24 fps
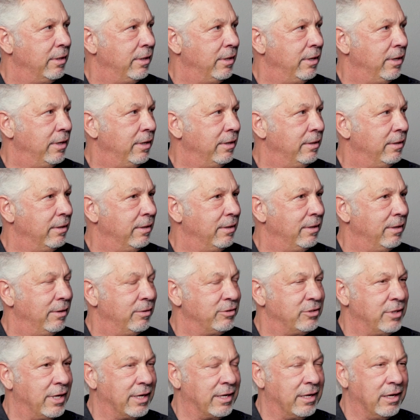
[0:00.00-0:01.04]
And it
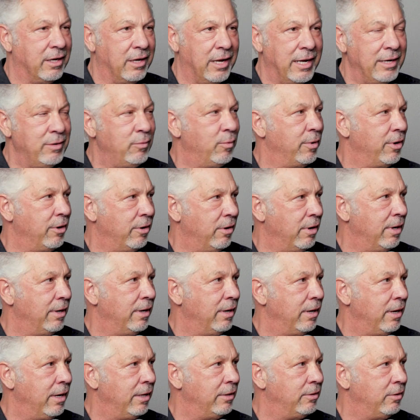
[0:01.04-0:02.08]
was like a light went
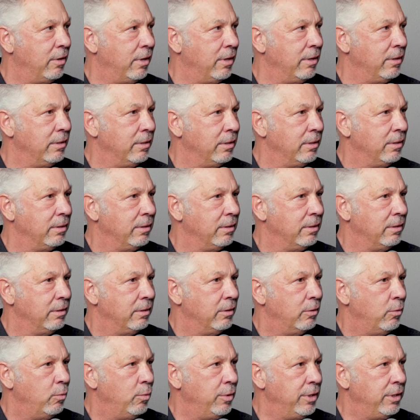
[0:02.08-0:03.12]
on. I thought,
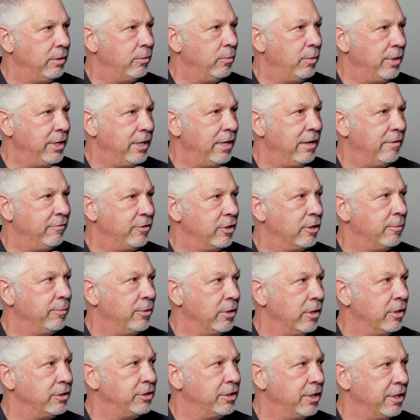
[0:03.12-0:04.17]
we have the
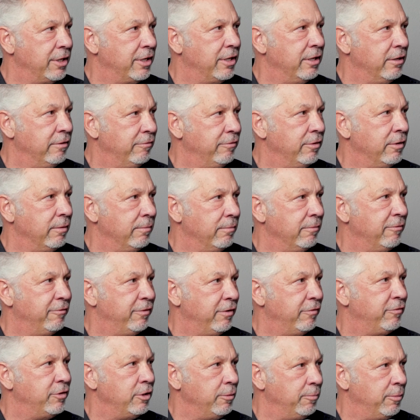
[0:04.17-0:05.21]
ability to give him
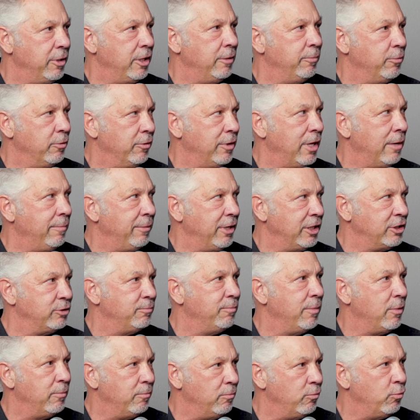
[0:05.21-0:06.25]
50 people. That makes
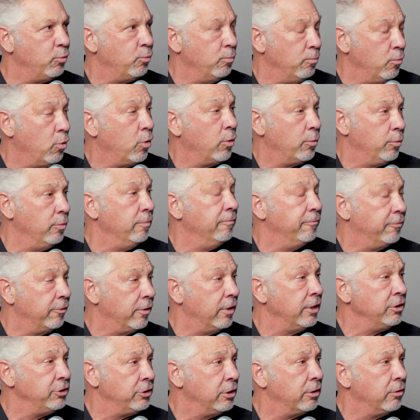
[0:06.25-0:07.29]
more room
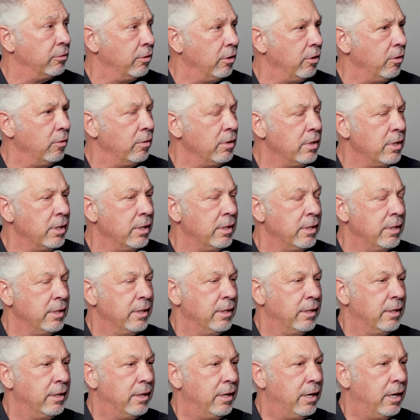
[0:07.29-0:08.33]
for us to grow.
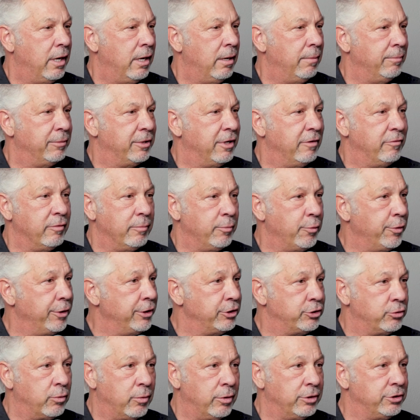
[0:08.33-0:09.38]
Give him
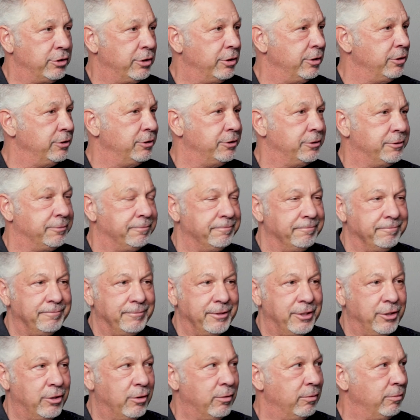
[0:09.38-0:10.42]
resources,
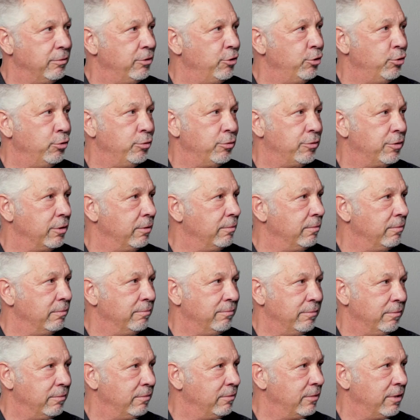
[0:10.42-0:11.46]
youth,
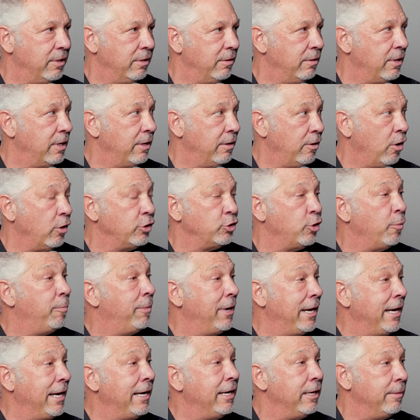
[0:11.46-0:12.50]
and also
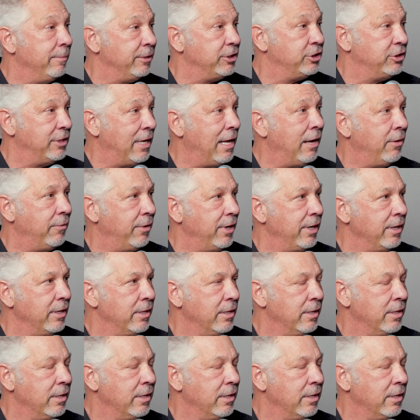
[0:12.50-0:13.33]
pay him a salary.